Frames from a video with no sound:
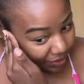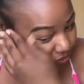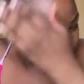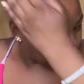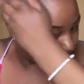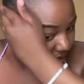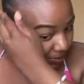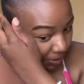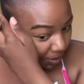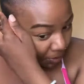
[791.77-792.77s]
repeat, and
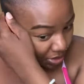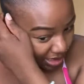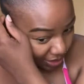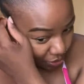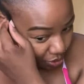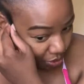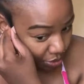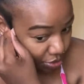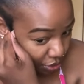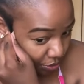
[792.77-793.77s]
my mom was like, no,
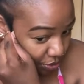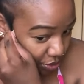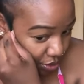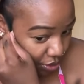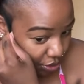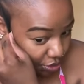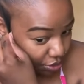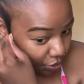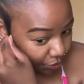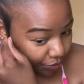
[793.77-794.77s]

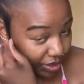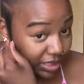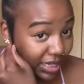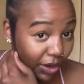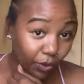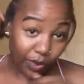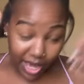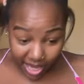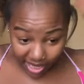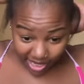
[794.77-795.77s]
don't feel that
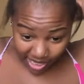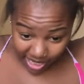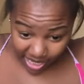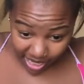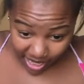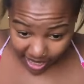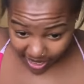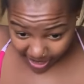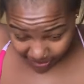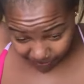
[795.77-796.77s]
way.
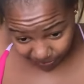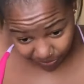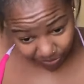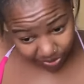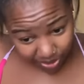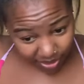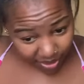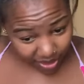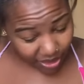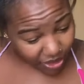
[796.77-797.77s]
You
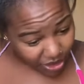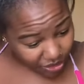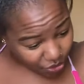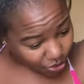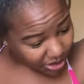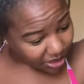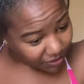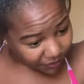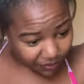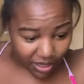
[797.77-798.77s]
didn't
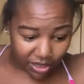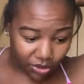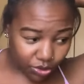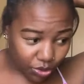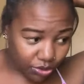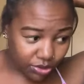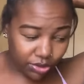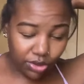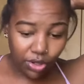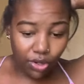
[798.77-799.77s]
fail.
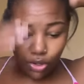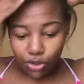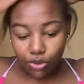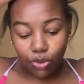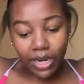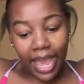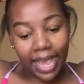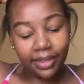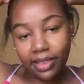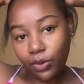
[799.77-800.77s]
Don't
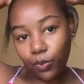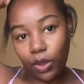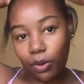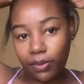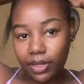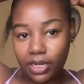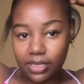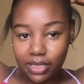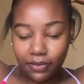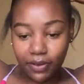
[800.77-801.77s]
act that way, and
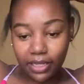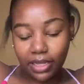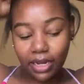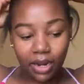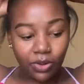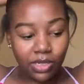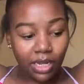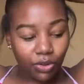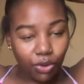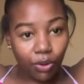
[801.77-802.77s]
stuff like that. And I was
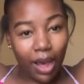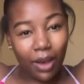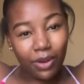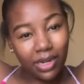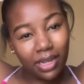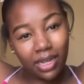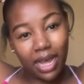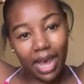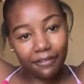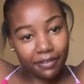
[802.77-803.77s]
like, no,
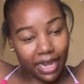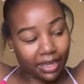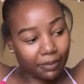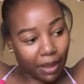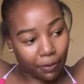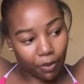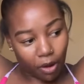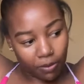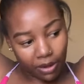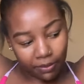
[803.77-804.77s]
I feel like my
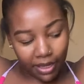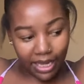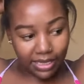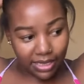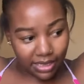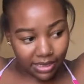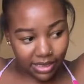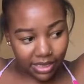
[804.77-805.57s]
problem isn't